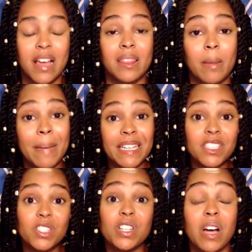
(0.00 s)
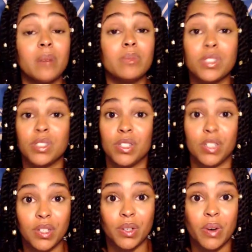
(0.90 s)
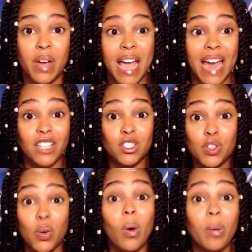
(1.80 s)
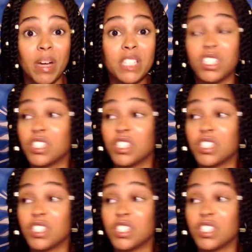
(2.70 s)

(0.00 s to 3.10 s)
The message comes to you and it's your message.